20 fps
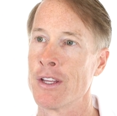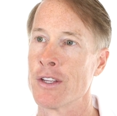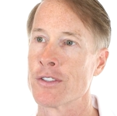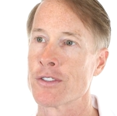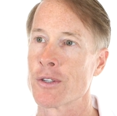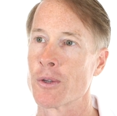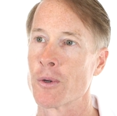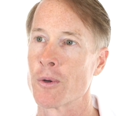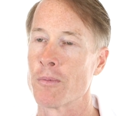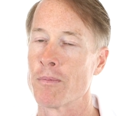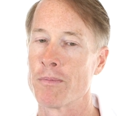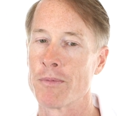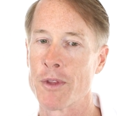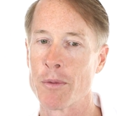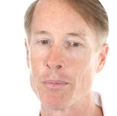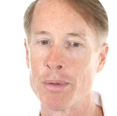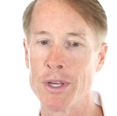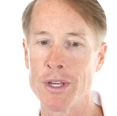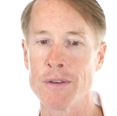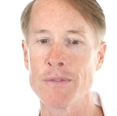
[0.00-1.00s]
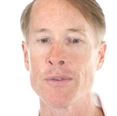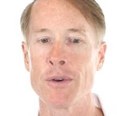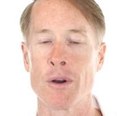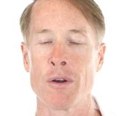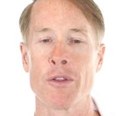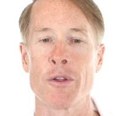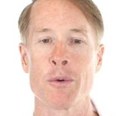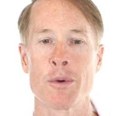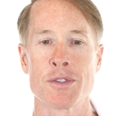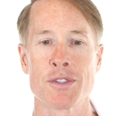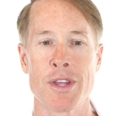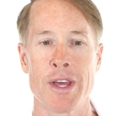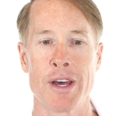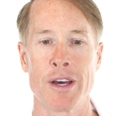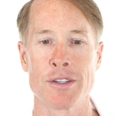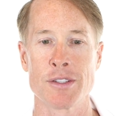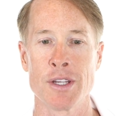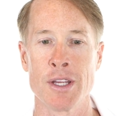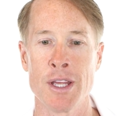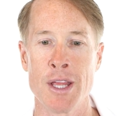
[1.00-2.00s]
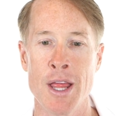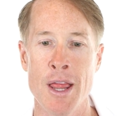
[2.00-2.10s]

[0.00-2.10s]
So the pitfall, though, is that